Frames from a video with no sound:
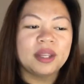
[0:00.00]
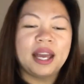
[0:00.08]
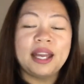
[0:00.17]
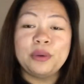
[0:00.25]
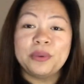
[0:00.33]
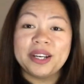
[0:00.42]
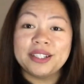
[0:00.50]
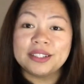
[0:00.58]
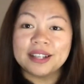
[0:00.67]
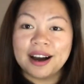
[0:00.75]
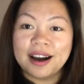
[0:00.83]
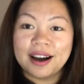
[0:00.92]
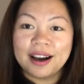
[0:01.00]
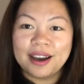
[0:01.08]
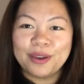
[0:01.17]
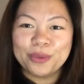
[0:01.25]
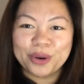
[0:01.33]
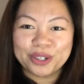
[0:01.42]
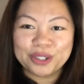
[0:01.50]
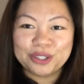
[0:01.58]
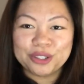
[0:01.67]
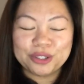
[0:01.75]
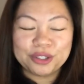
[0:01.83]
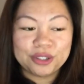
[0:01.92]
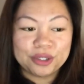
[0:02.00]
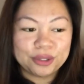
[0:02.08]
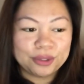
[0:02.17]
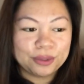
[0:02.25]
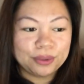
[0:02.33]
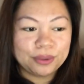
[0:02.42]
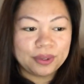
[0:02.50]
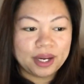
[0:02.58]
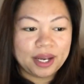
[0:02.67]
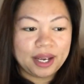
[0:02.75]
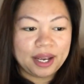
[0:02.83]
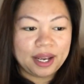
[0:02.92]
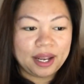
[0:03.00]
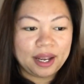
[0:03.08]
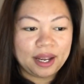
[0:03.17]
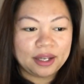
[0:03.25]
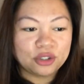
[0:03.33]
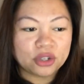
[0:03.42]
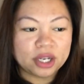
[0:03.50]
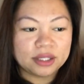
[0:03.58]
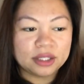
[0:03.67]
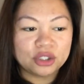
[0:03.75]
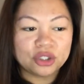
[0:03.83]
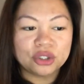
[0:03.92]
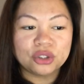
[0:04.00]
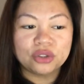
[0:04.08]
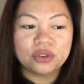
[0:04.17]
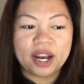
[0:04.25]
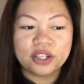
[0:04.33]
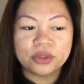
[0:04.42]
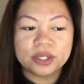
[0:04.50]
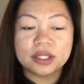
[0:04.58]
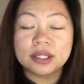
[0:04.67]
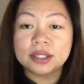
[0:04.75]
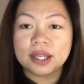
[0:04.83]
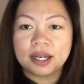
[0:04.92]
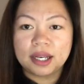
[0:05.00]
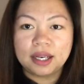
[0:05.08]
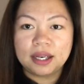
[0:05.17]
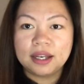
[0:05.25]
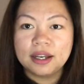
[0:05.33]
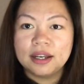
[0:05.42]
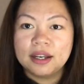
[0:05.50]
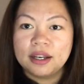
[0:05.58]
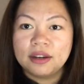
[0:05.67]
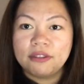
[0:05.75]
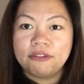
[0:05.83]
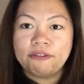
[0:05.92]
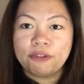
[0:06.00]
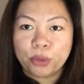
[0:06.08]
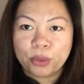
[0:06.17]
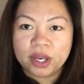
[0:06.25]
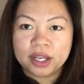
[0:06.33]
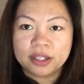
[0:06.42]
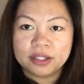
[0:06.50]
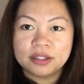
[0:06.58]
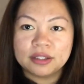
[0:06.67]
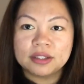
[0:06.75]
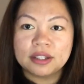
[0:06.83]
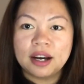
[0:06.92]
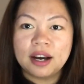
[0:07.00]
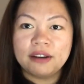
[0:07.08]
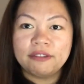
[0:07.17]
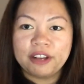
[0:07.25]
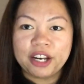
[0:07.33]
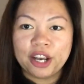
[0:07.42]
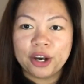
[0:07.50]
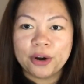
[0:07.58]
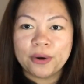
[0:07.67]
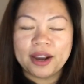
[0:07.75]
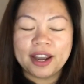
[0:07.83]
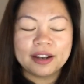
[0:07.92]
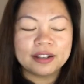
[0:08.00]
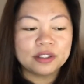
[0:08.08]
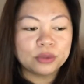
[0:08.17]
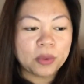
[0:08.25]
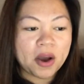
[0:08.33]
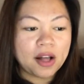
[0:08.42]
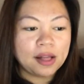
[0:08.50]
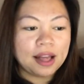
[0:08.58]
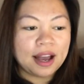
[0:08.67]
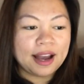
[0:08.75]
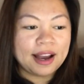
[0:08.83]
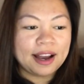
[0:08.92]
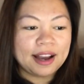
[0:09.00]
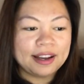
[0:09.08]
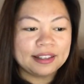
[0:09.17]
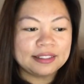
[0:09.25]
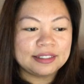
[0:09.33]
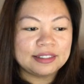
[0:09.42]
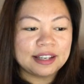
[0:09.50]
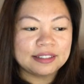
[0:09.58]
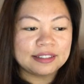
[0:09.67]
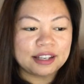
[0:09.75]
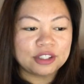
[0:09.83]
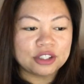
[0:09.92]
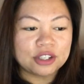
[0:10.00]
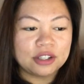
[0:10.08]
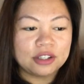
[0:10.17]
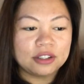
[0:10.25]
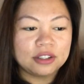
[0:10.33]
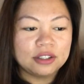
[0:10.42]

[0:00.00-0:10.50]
Anyways, I wanted to do a transition to graduate study focused video, and as well as essential